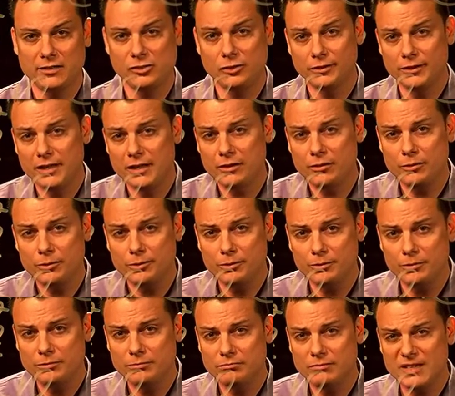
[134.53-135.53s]
is learning
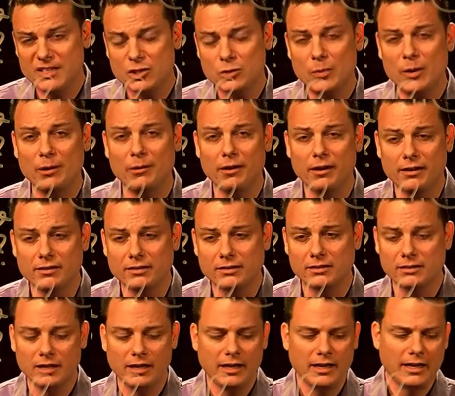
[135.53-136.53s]
through
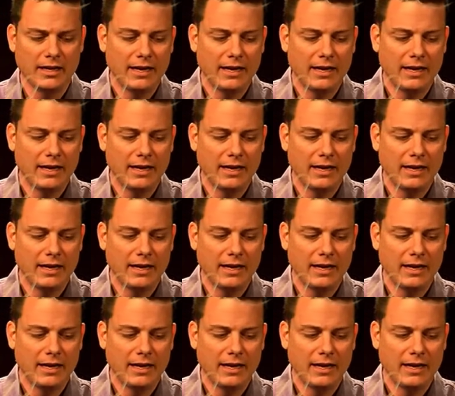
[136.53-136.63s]
experience.